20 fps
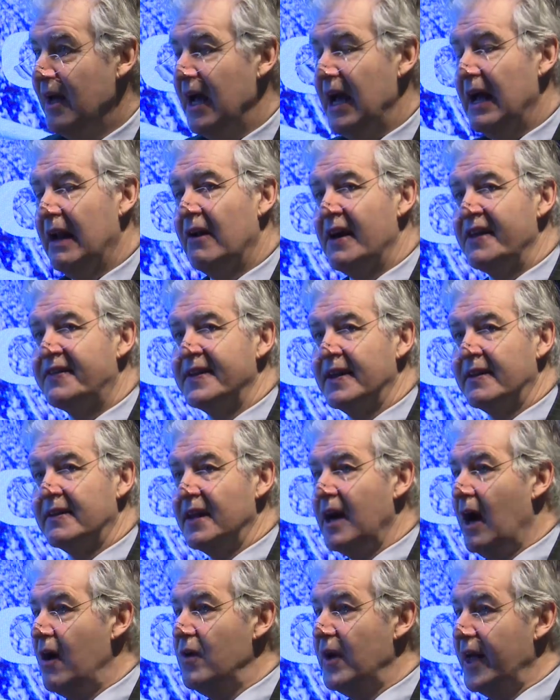And I think
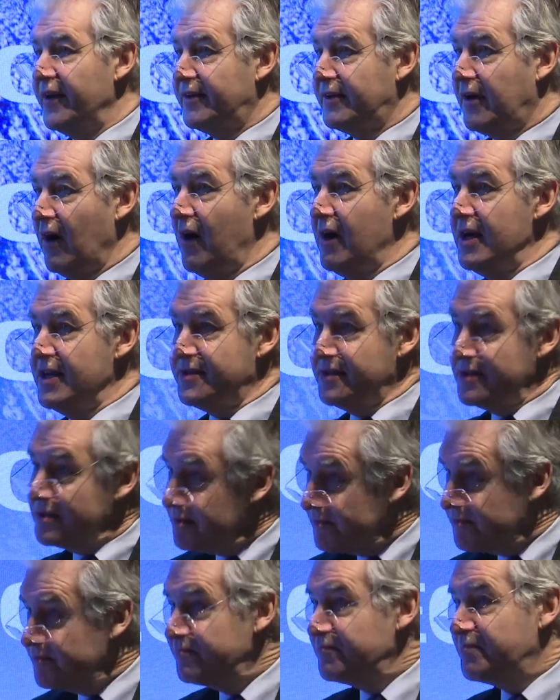the OLED guys,
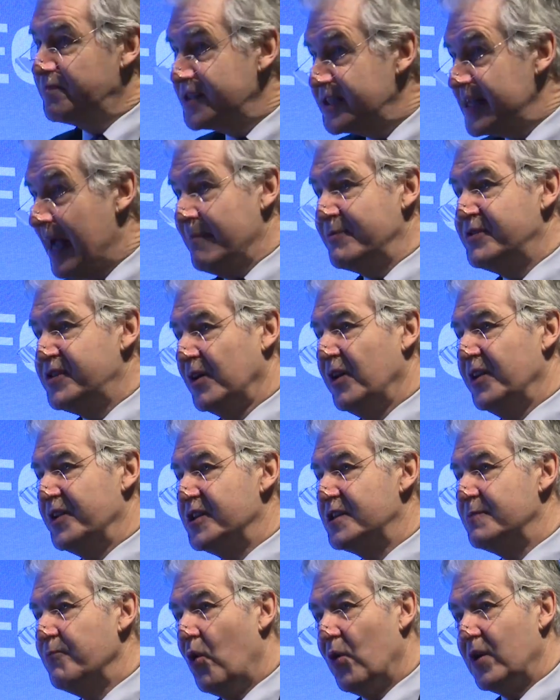Samsung at
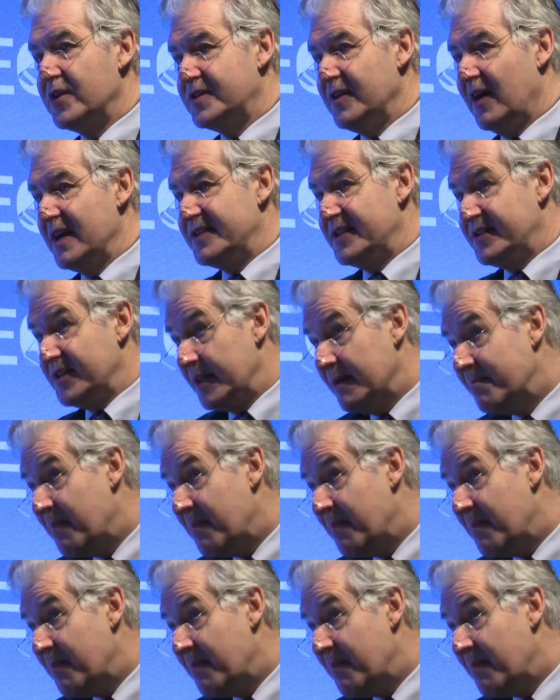the smaller sizes at